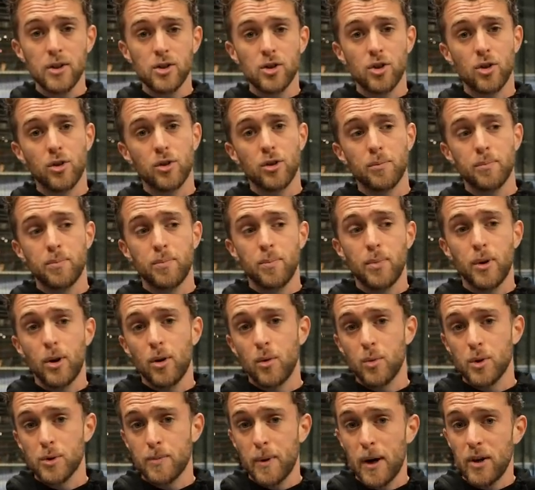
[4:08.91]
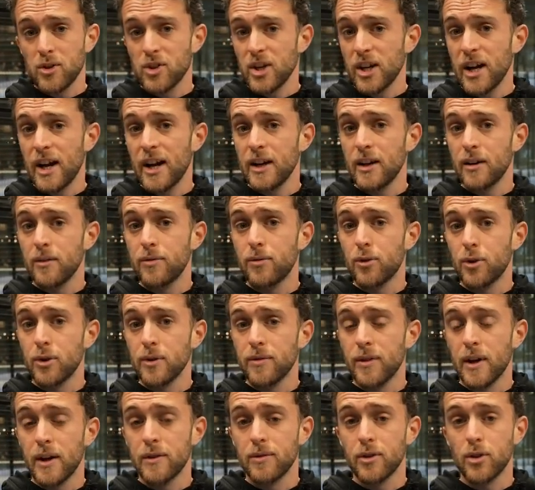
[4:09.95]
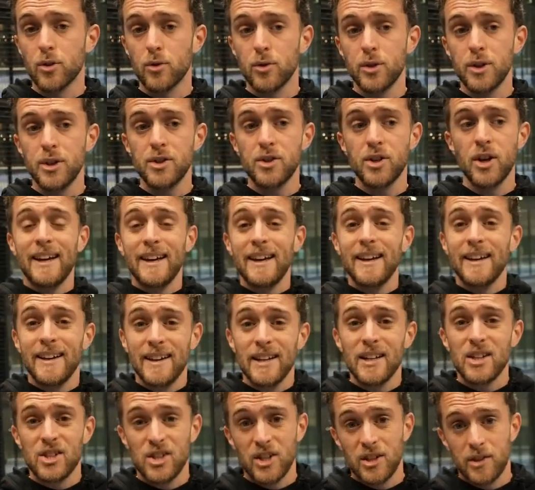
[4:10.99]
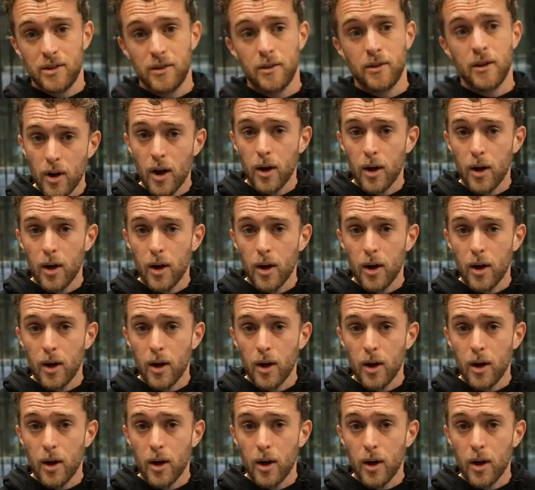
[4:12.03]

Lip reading: So the ball was bouncing higher than 45 degrees. It is in.